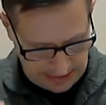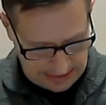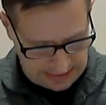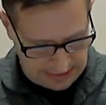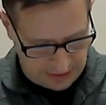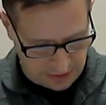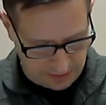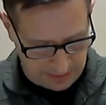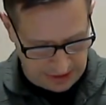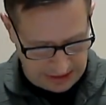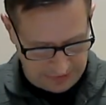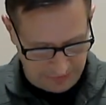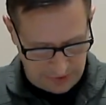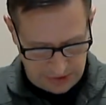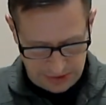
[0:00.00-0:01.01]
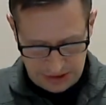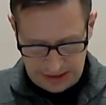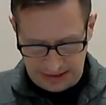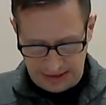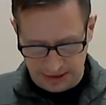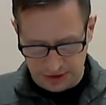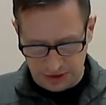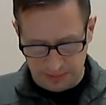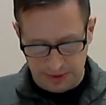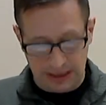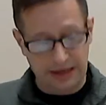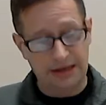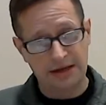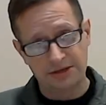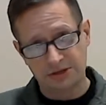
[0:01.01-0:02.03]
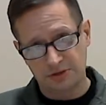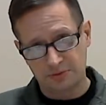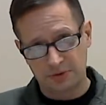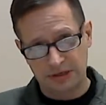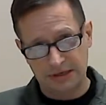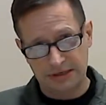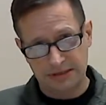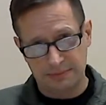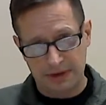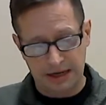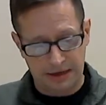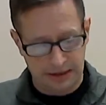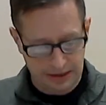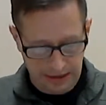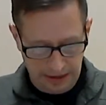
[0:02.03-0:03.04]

determining if there's additional mitigations we need to make